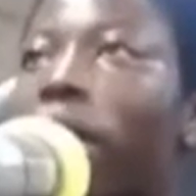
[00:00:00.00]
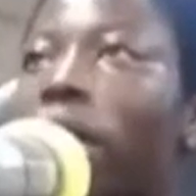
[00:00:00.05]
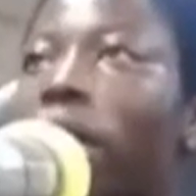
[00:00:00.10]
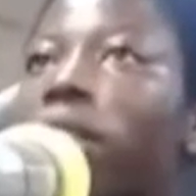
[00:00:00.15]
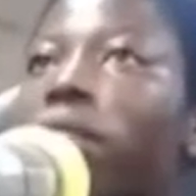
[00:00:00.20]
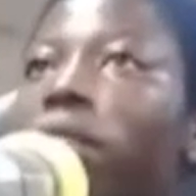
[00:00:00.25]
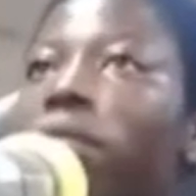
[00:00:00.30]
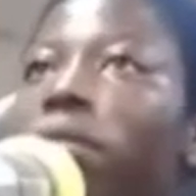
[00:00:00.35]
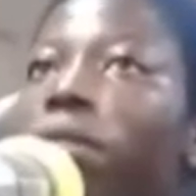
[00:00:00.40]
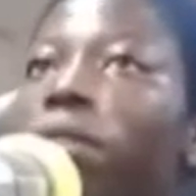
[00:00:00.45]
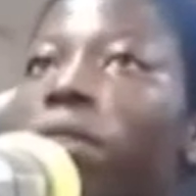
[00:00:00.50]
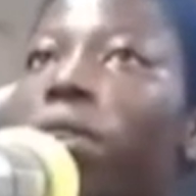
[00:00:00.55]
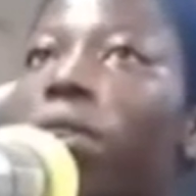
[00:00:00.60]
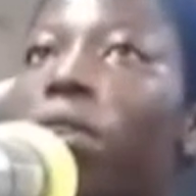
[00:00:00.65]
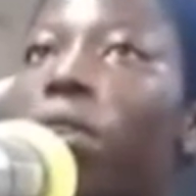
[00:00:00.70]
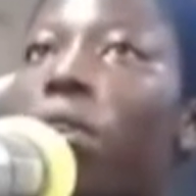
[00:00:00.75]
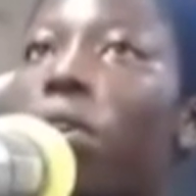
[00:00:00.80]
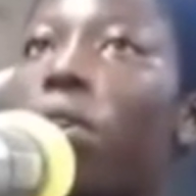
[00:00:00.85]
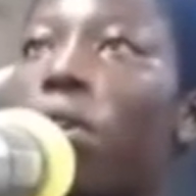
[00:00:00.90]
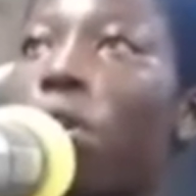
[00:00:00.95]
ti no
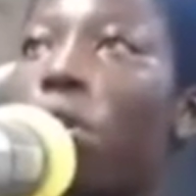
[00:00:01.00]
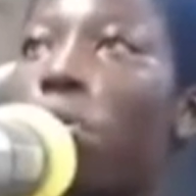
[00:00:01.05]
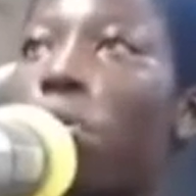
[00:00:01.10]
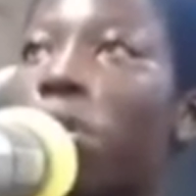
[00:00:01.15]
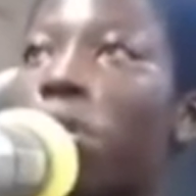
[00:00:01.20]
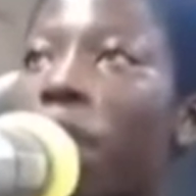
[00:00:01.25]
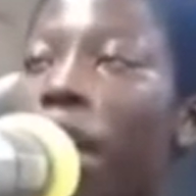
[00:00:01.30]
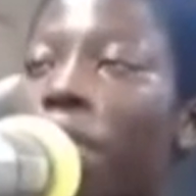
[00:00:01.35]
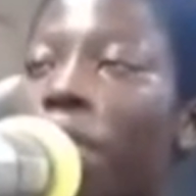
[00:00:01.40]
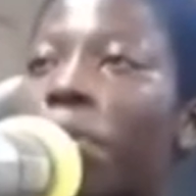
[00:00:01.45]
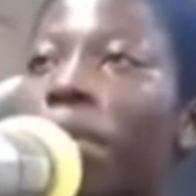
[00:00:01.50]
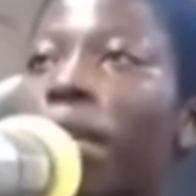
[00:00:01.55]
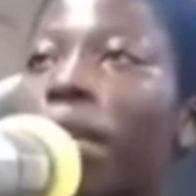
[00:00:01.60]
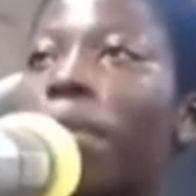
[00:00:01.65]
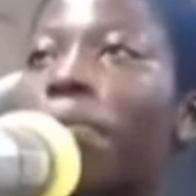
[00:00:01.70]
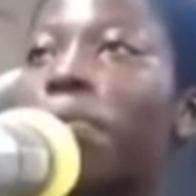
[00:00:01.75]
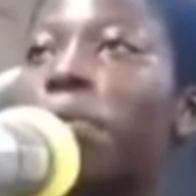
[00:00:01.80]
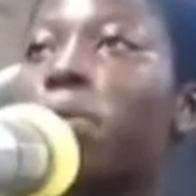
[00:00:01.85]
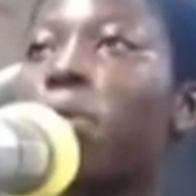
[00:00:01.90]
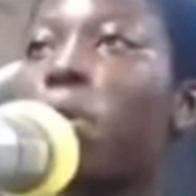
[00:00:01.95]
o busa me say
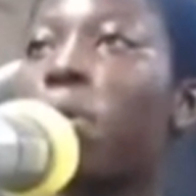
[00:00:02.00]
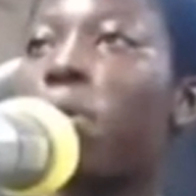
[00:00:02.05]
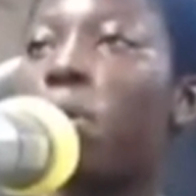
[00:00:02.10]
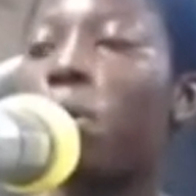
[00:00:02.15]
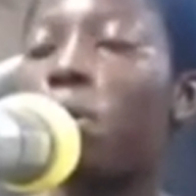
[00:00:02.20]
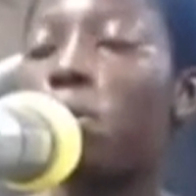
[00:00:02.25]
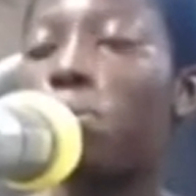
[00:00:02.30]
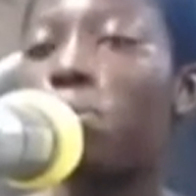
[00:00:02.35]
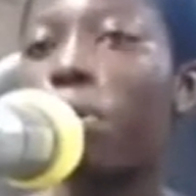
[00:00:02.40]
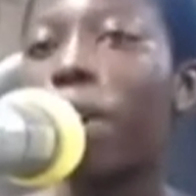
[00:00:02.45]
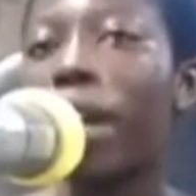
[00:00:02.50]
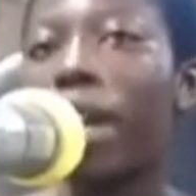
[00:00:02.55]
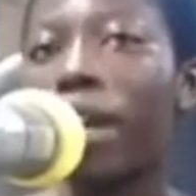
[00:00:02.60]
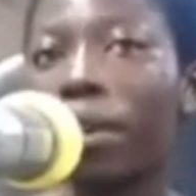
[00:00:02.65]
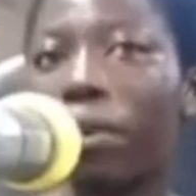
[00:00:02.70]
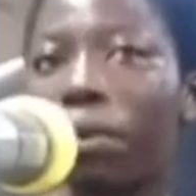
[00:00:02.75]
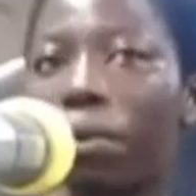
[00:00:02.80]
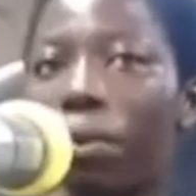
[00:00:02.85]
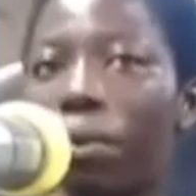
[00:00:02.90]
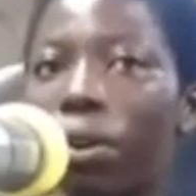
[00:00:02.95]
na me say owo boy
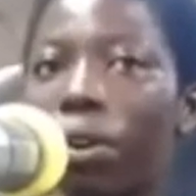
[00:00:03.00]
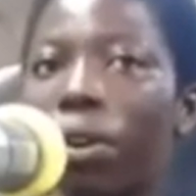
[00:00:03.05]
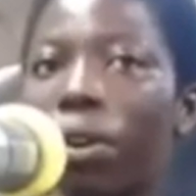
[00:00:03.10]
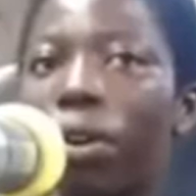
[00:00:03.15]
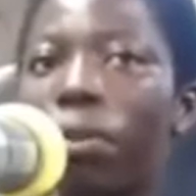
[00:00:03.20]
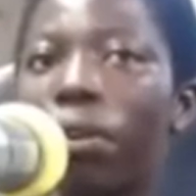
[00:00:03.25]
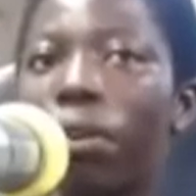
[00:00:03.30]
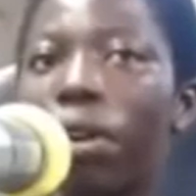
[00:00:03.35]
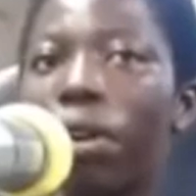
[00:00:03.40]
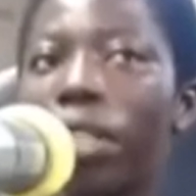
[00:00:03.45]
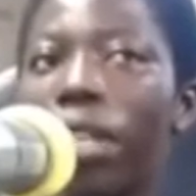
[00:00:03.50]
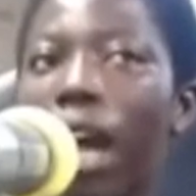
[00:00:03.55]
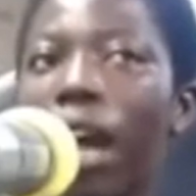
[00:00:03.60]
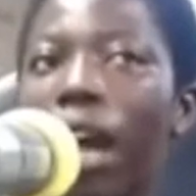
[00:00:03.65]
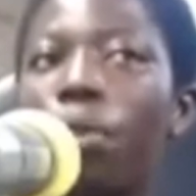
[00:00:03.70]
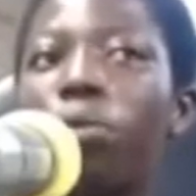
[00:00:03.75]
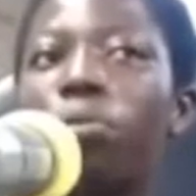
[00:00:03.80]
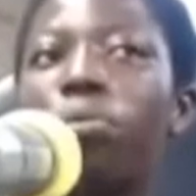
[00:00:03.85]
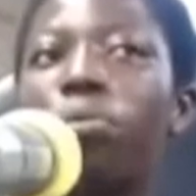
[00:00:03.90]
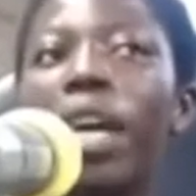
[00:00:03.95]
ne ho os
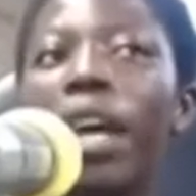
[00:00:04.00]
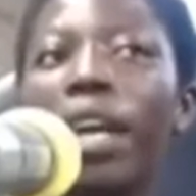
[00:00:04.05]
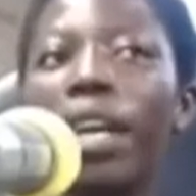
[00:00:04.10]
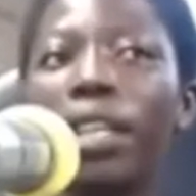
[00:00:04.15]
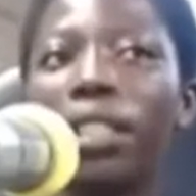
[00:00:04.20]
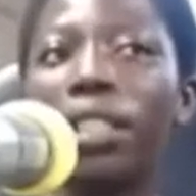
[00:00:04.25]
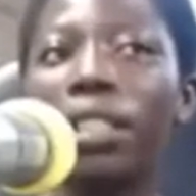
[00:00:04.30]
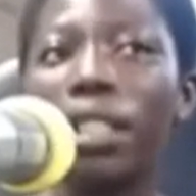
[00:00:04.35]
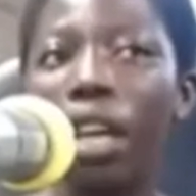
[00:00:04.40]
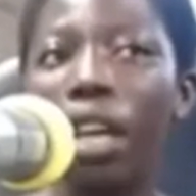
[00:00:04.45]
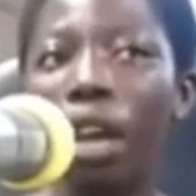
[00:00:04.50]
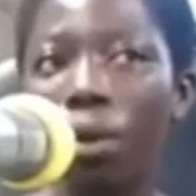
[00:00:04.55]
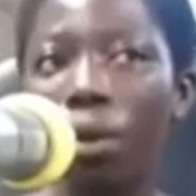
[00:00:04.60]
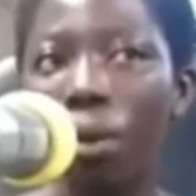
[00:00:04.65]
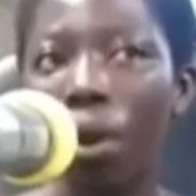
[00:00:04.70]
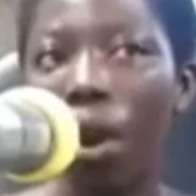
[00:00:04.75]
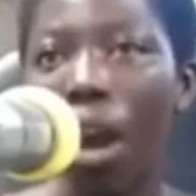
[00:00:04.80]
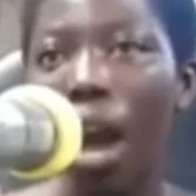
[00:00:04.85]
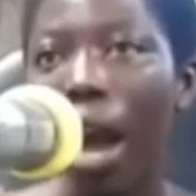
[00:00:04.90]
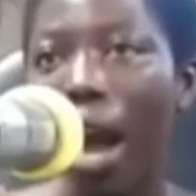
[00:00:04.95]
an obi ayesi ye
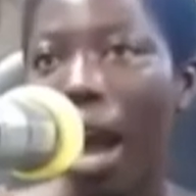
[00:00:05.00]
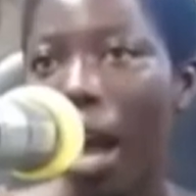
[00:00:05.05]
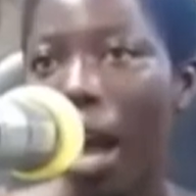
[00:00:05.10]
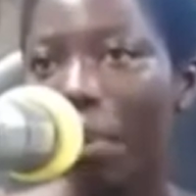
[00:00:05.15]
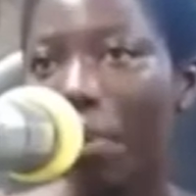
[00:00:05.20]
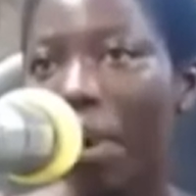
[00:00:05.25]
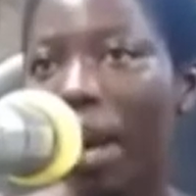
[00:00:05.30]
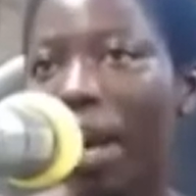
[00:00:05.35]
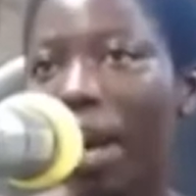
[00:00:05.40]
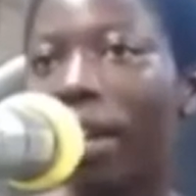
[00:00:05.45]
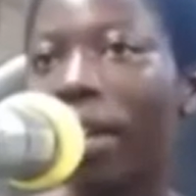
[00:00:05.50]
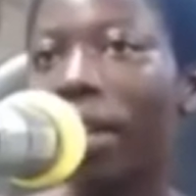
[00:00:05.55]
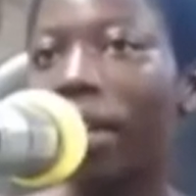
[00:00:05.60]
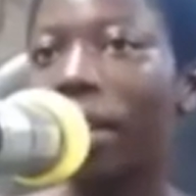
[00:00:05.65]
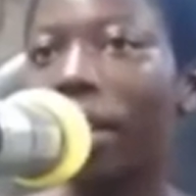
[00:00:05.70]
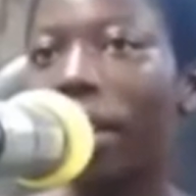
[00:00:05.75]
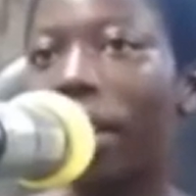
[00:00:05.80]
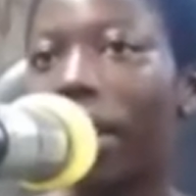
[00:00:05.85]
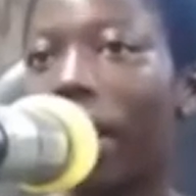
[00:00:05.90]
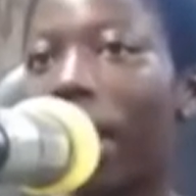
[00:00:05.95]
ko ahaba
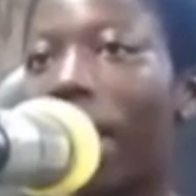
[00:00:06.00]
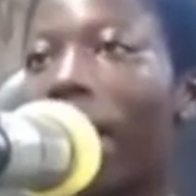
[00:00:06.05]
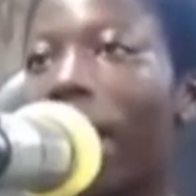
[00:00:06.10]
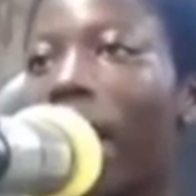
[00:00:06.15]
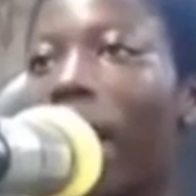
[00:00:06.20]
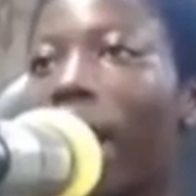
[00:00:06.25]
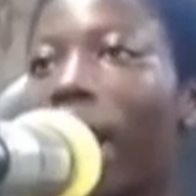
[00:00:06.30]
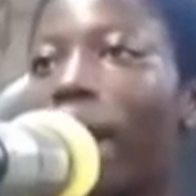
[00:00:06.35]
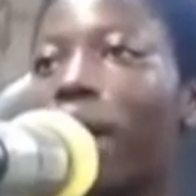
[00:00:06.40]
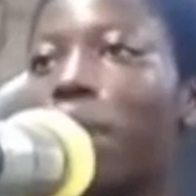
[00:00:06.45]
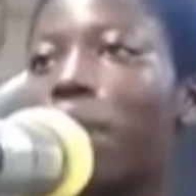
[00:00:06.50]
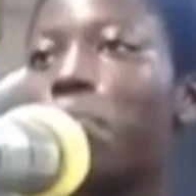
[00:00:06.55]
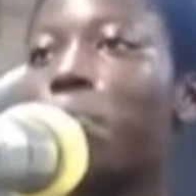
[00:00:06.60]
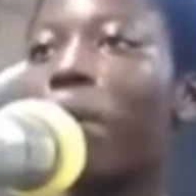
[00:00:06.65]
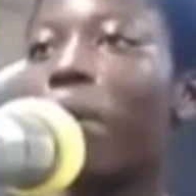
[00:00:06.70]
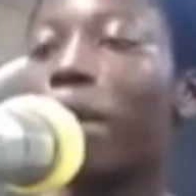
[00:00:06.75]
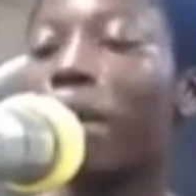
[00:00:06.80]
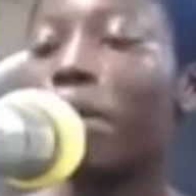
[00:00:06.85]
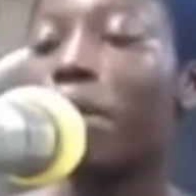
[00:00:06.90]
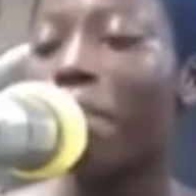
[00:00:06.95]
na
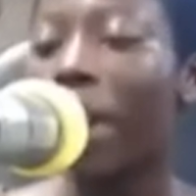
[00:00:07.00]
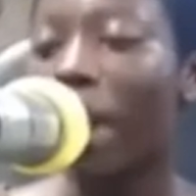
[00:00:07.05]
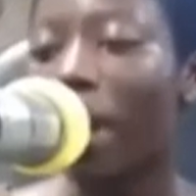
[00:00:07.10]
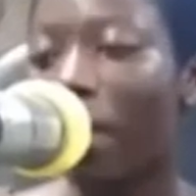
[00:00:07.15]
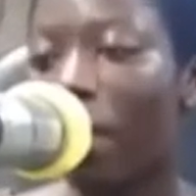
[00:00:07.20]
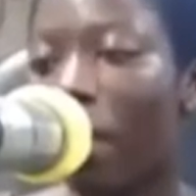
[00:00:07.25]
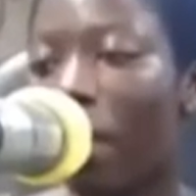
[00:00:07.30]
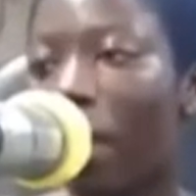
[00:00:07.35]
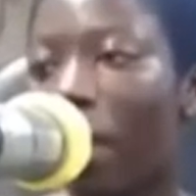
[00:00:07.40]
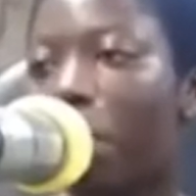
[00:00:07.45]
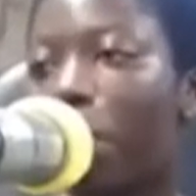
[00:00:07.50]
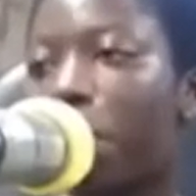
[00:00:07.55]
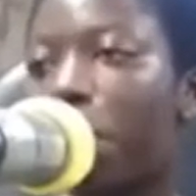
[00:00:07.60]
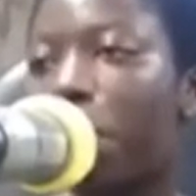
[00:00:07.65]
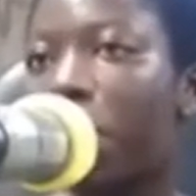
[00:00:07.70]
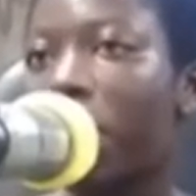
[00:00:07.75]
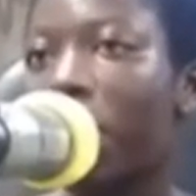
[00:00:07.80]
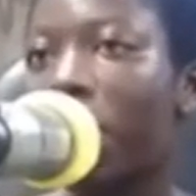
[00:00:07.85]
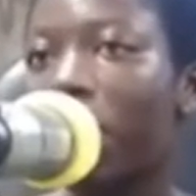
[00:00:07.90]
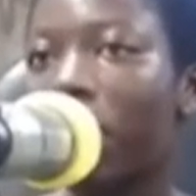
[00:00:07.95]
boy ne ba na kwa ko
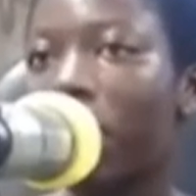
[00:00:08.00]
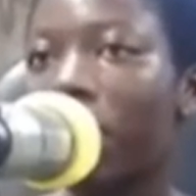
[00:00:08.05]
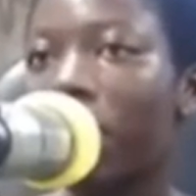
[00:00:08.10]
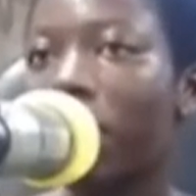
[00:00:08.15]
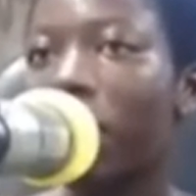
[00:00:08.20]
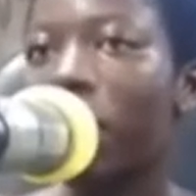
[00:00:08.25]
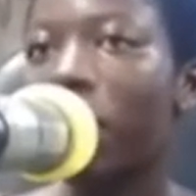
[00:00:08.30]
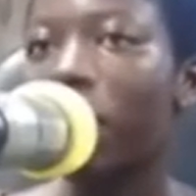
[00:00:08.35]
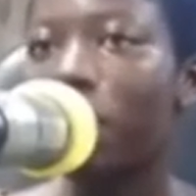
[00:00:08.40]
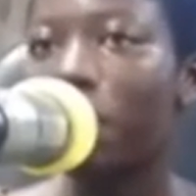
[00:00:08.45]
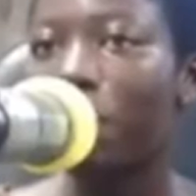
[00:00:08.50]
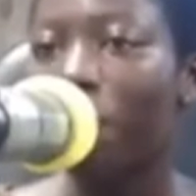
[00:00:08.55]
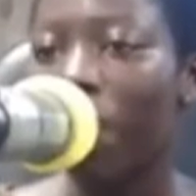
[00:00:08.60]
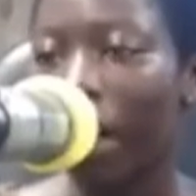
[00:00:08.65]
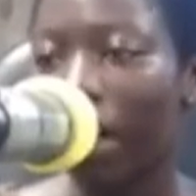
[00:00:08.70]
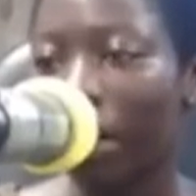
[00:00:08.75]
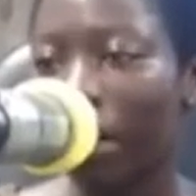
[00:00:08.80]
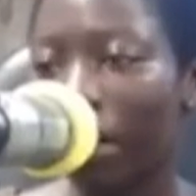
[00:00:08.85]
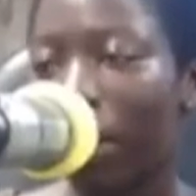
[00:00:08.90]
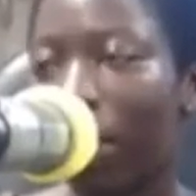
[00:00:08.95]
pie ne
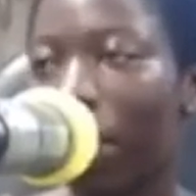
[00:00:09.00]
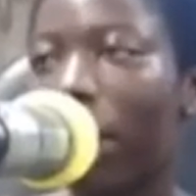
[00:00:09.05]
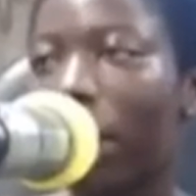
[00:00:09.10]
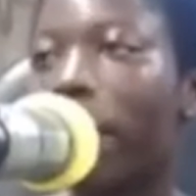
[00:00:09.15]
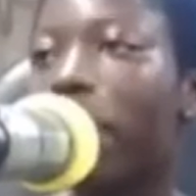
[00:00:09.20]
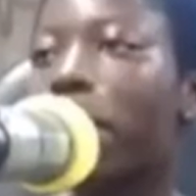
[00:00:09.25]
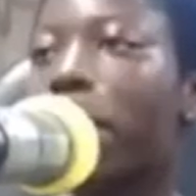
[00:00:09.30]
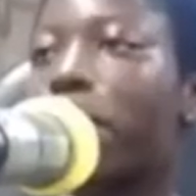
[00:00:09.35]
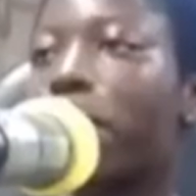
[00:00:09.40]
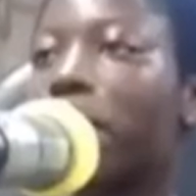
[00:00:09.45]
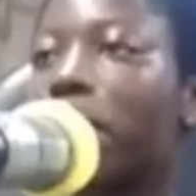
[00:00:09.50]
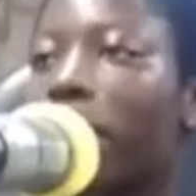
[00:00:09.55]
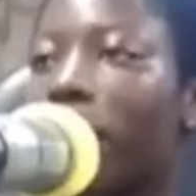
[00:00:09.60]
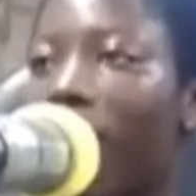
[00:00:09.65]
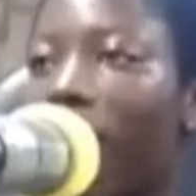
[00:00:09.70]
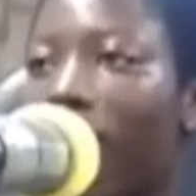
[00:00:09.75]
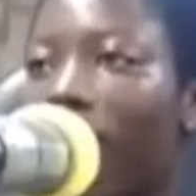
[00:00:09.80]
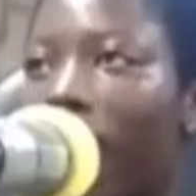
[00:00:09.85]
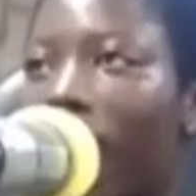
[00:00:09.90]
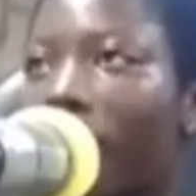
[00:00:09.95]
boy ne ho na me say
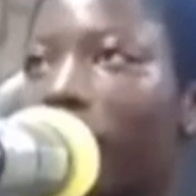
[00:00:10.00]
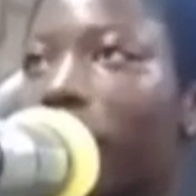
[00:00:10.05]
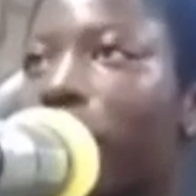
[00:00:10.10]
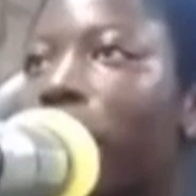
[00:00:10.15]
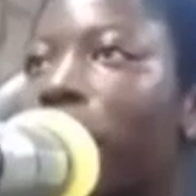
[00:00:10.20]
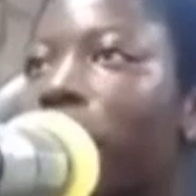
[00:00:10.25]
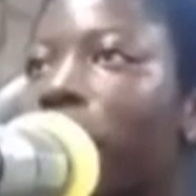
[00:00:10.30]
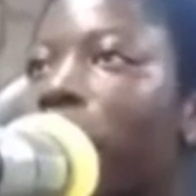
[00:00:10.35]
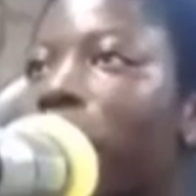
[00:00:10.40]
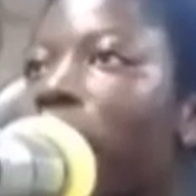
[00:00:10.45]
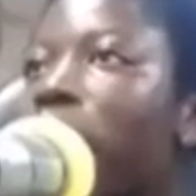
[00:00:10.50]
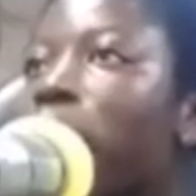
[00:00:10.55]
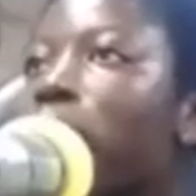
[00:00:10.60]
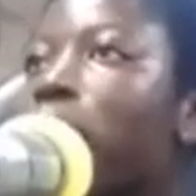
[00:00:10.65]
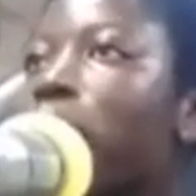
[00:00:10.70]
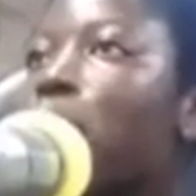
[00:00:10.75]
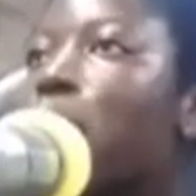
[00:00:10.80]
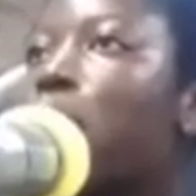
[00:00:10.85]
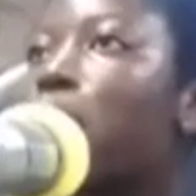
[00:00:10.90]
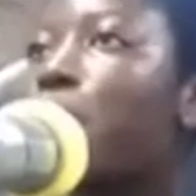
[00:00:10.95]
a ti
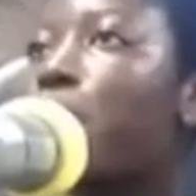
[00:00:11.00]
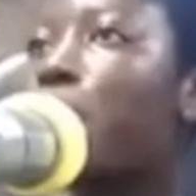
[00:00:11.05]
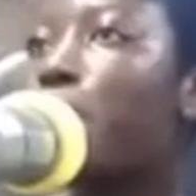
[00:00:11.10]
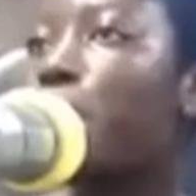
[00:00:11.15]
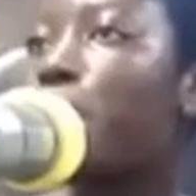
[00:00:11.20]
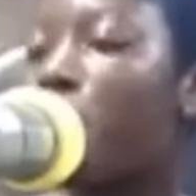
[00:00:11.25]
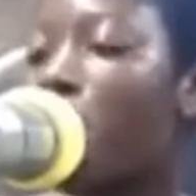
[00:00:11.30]
no mi